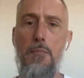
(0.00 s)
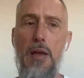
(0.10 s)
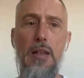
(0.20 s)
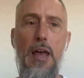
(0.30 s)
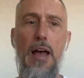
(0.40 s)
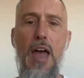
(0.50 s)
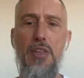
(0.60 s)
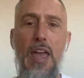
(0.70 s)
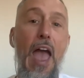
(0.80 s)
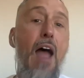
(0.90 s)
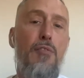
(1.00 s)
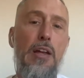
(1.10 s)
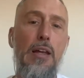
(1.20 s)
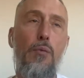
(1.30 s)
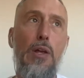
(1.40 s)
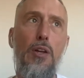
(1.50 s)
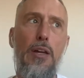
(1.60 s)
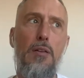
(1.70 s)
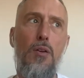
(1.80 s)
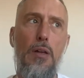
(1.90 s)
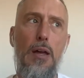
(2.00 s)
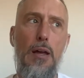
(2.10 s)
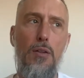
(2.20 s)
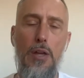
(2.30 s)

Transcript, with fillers: But I think every we look at uh,